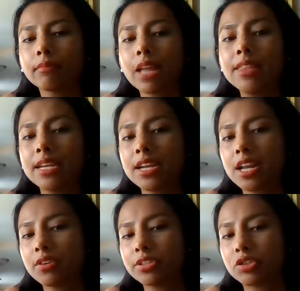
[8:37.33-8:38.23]
And then
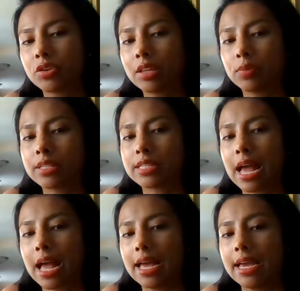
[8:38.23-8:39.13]
another strength was
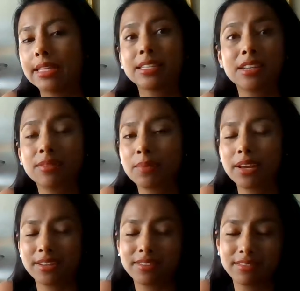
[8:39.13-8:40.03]
that it's
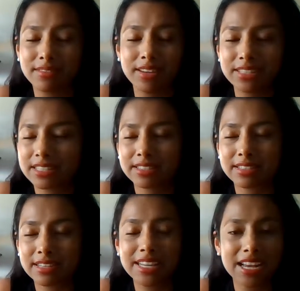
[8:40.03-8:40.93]

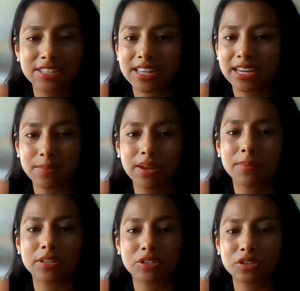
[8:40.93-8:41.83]
a test that can be
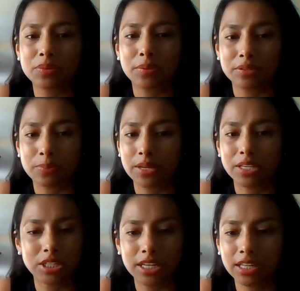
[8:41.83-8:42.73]
administered in both
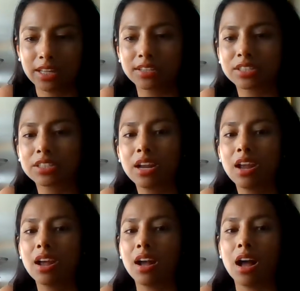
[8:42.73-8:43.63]
Spanish and English,
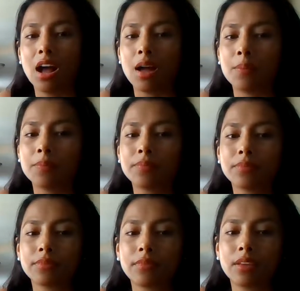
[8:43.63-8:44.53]
and
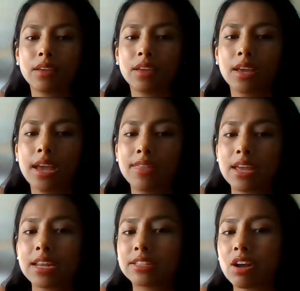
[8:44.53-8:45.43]

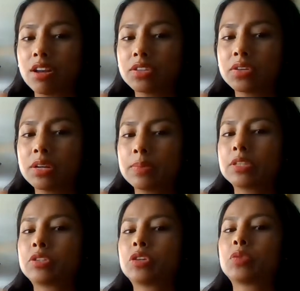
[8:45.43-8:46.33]
then it's also
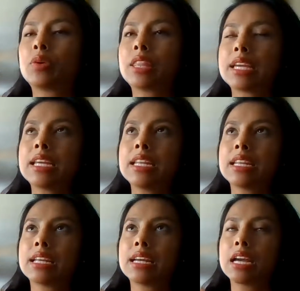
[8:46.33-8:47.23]
administered
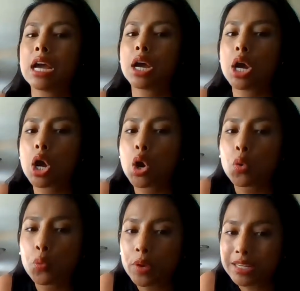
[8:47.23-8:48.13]
within a
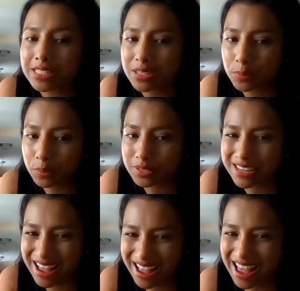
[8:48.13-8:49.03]
reasonable
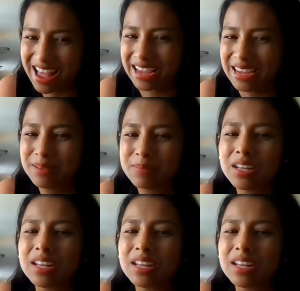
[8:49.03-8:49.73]
time.